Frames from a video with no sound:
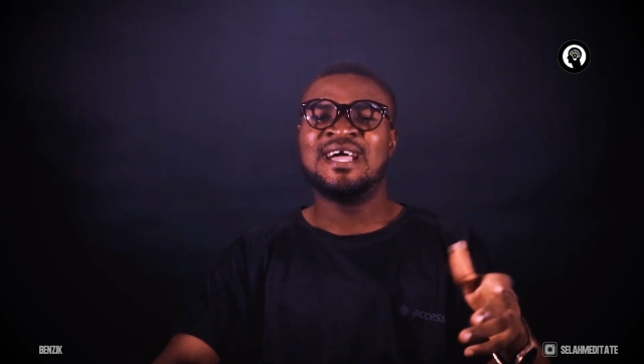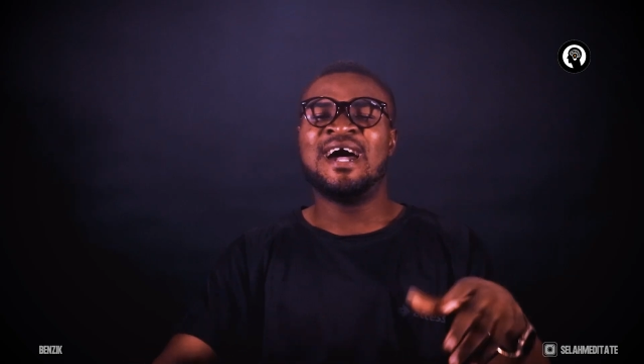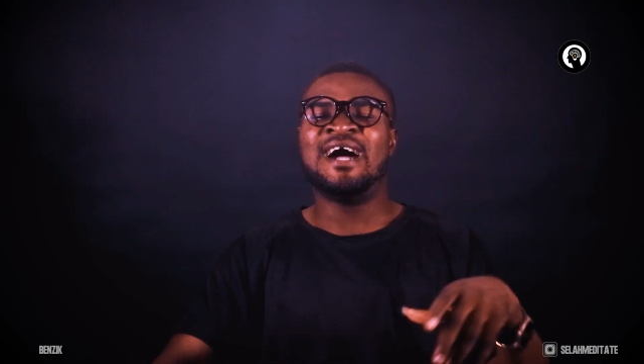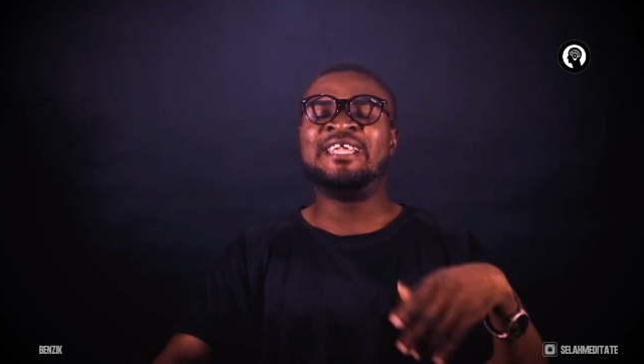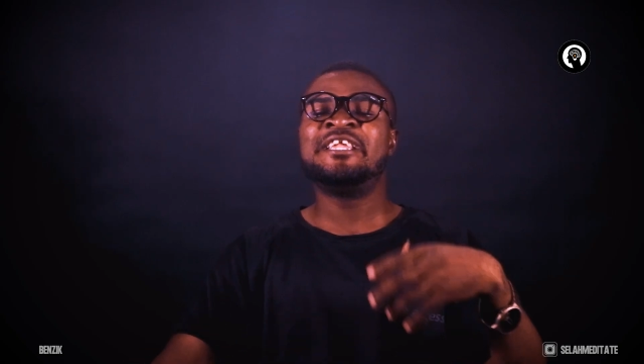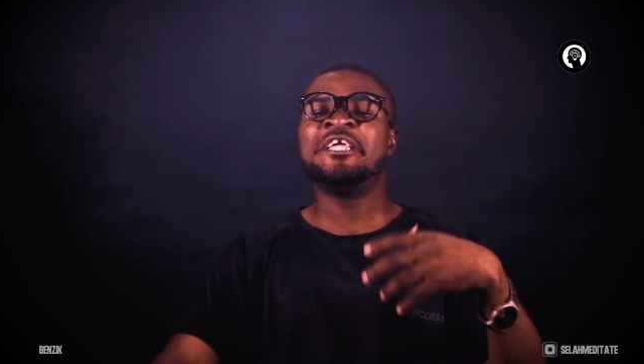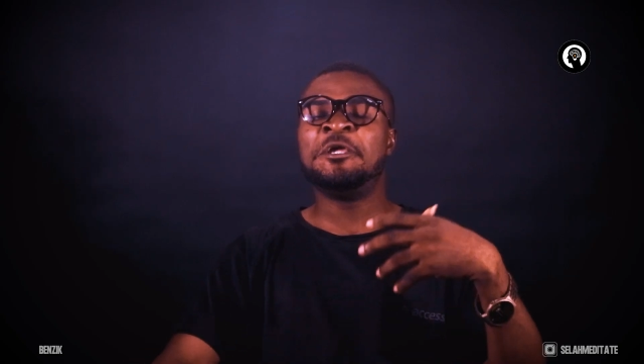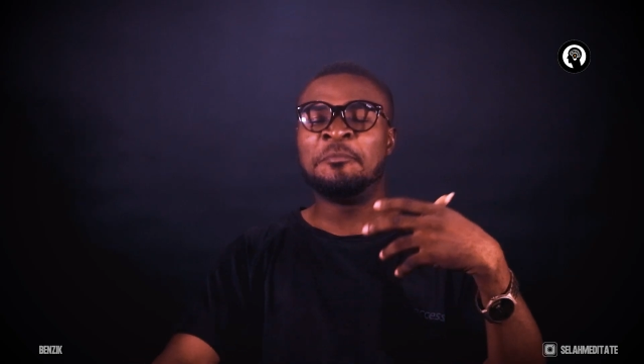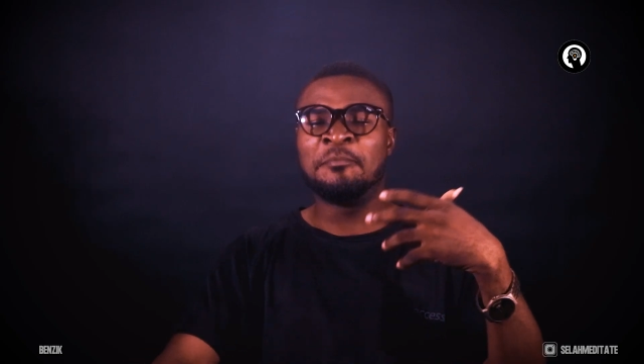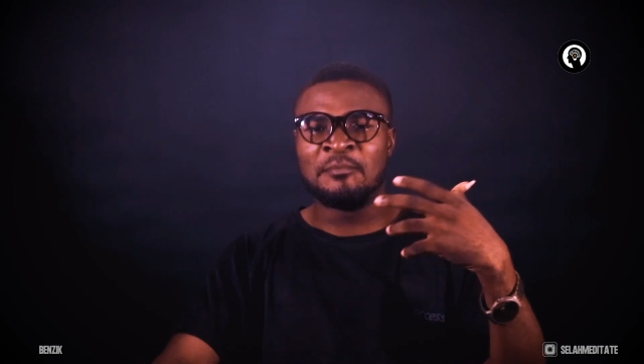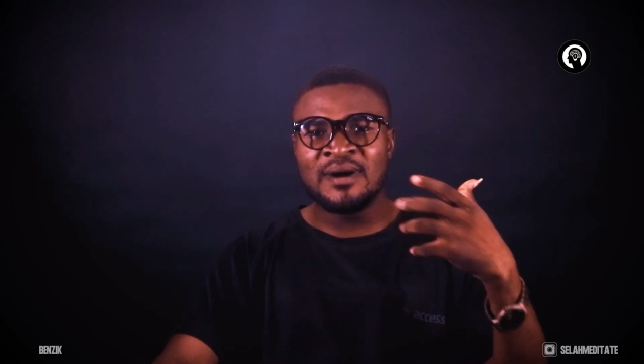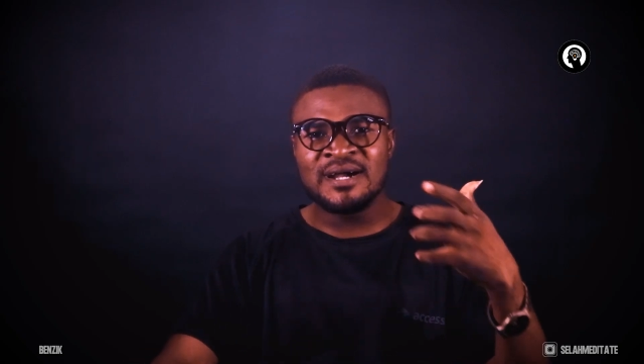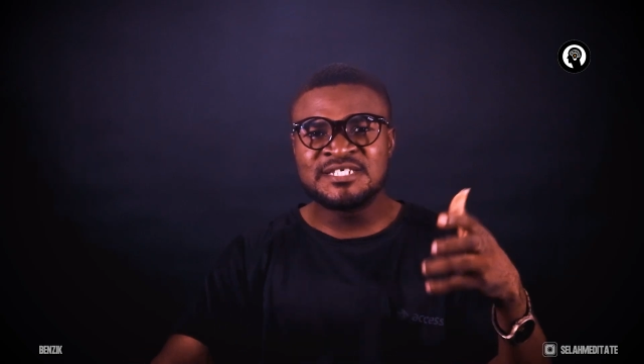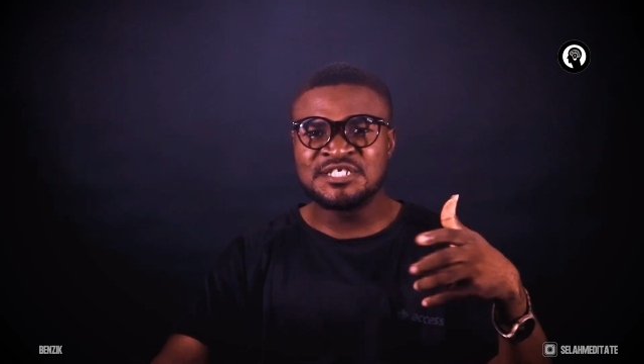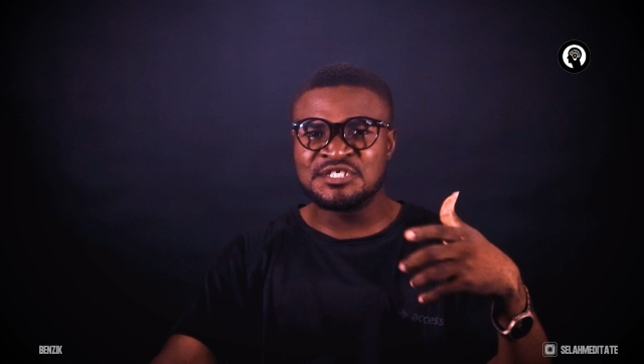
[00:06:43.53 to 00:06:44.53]
and
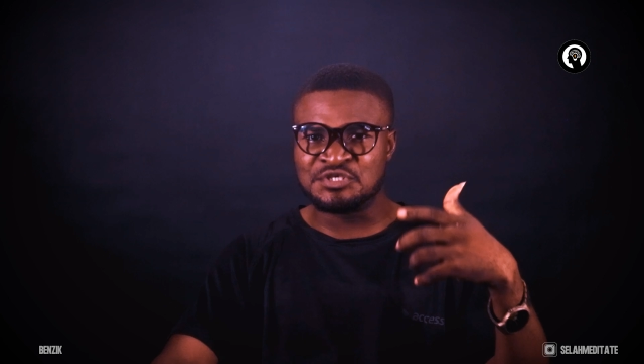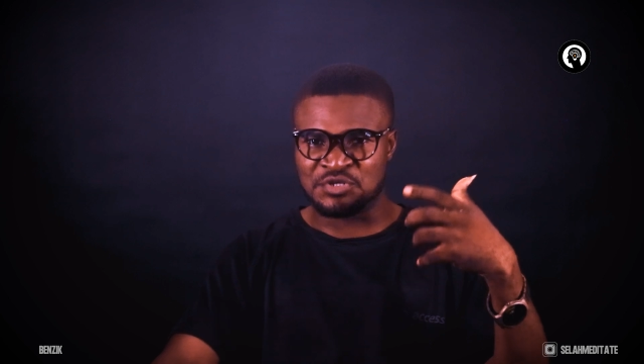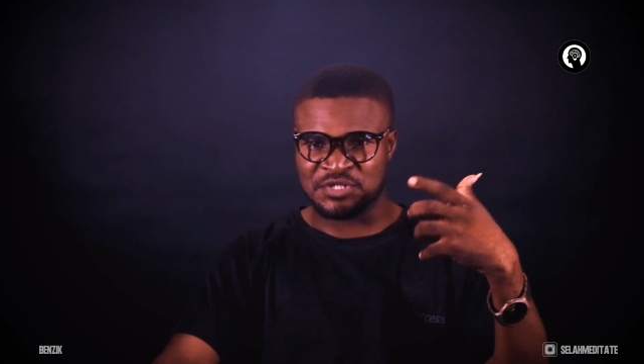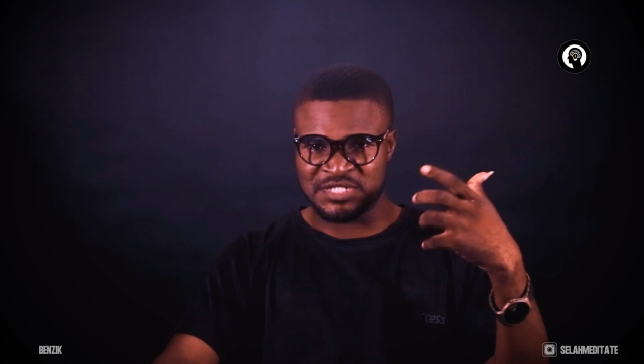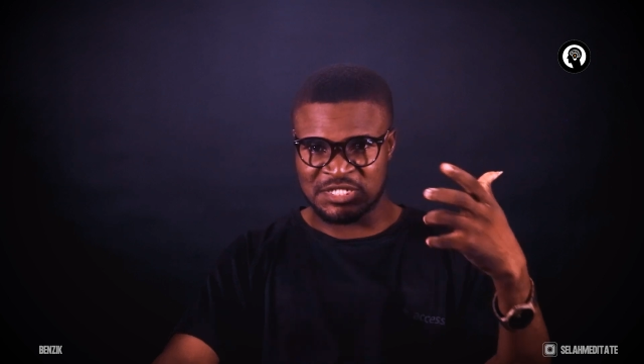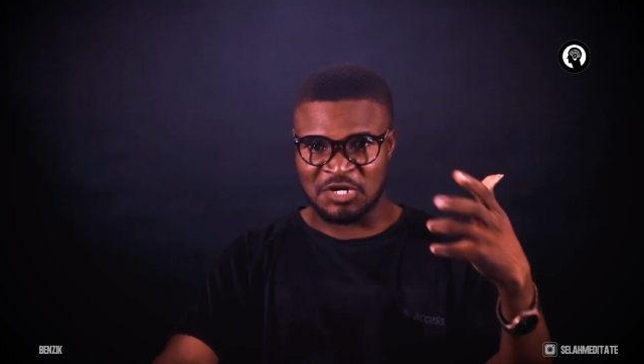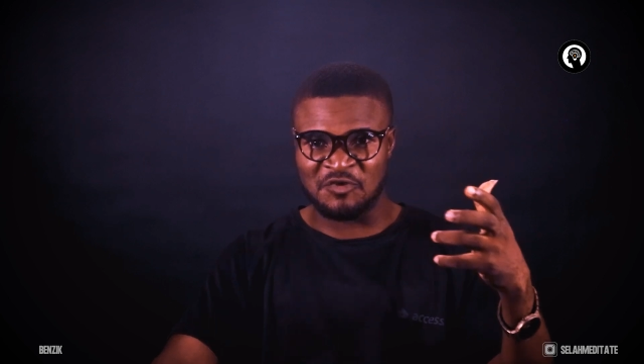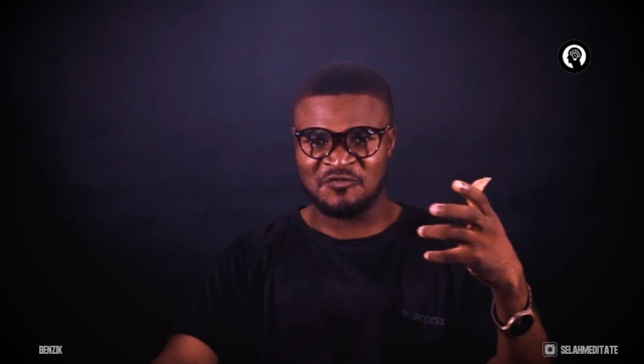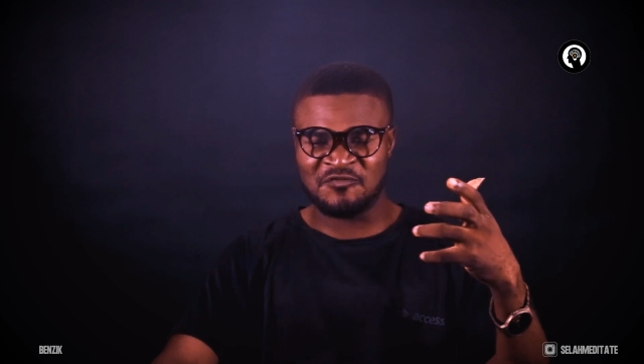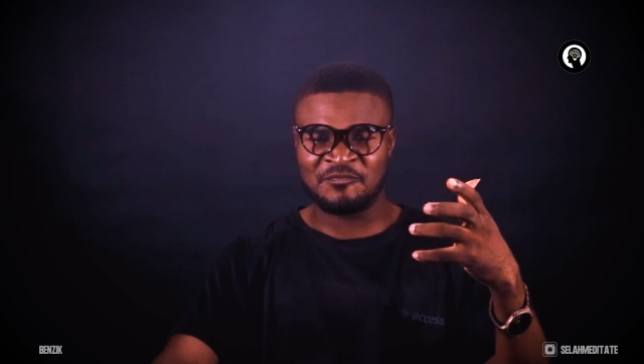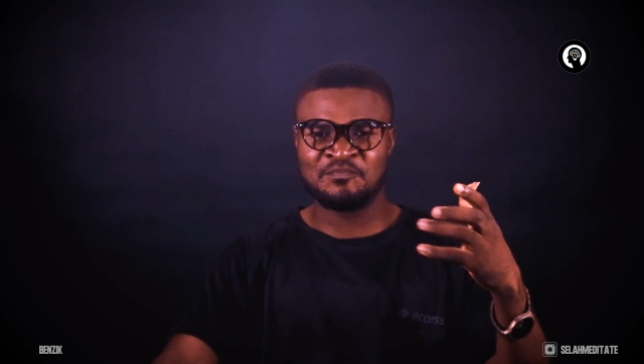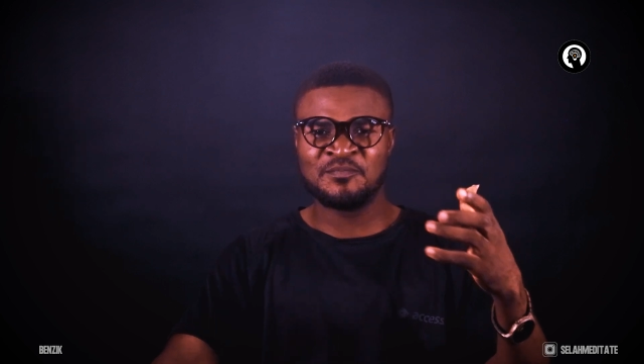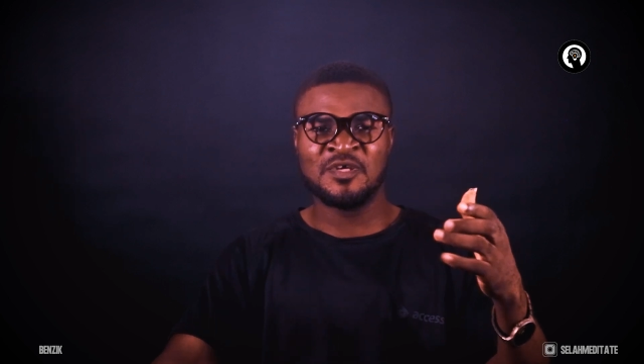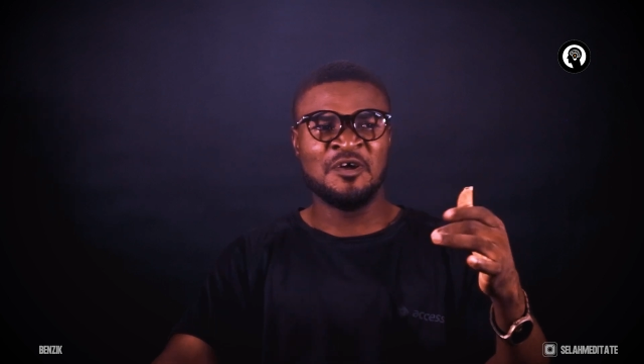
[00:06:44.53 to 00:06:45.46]
imagine yourself